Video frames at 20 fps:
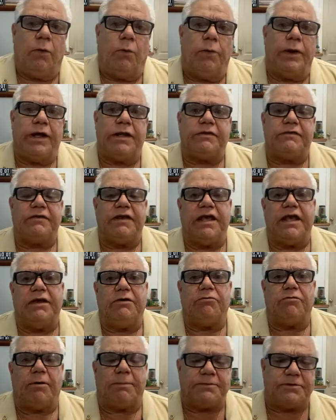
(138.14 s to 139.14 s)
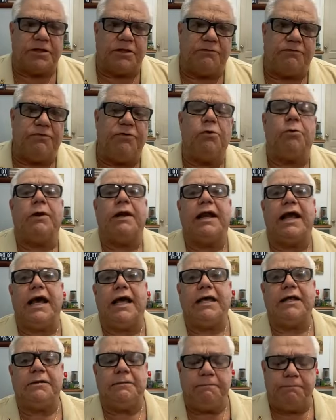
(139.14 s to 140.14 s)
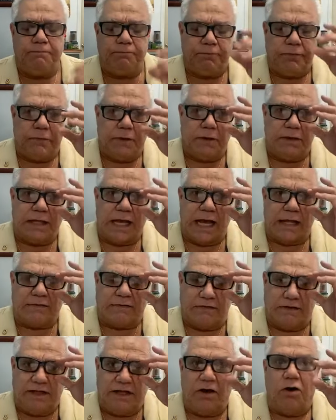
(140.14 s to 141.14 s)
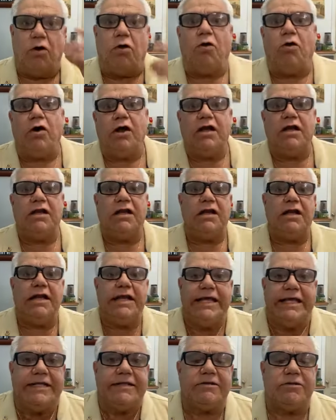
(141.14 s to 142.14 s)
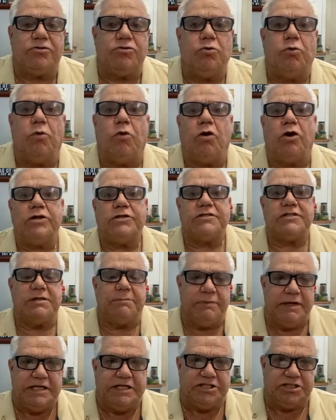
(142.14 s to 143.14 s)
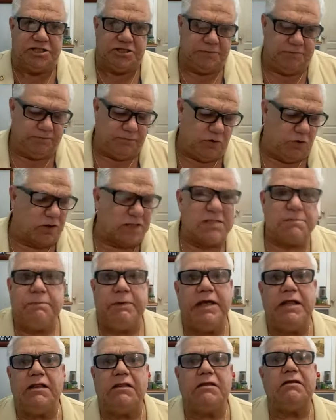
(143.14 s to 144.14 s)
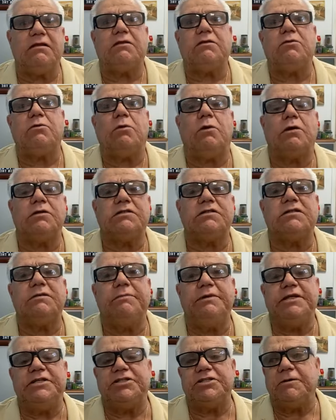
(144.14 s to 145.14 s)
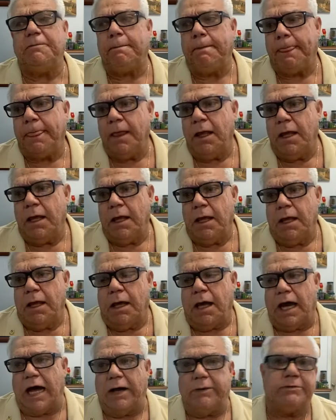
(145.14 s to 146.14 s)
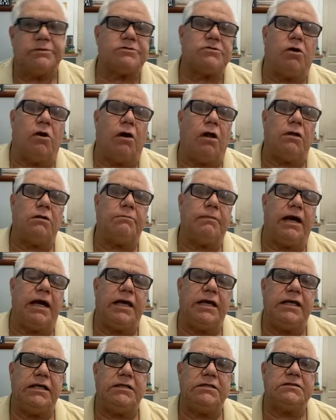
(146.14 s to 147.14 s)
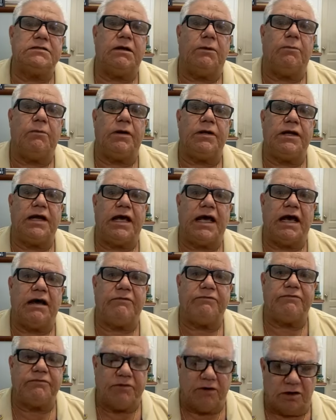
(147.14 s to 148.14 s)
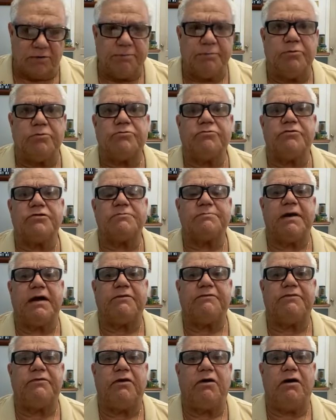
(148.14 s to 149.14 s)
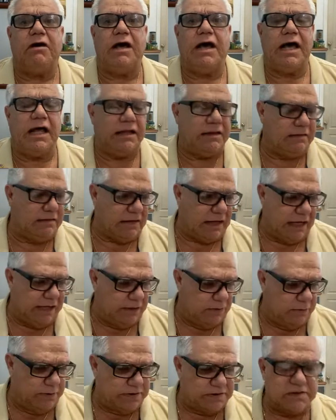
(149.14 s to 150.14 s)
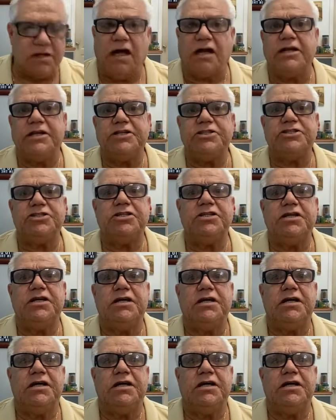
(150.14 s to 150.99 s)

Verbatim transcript: with a ruptured fuel line, that the oil leaked towards the beach or spilled towards the beach. I was called by someone I have utmost respect for, and I know his knowledge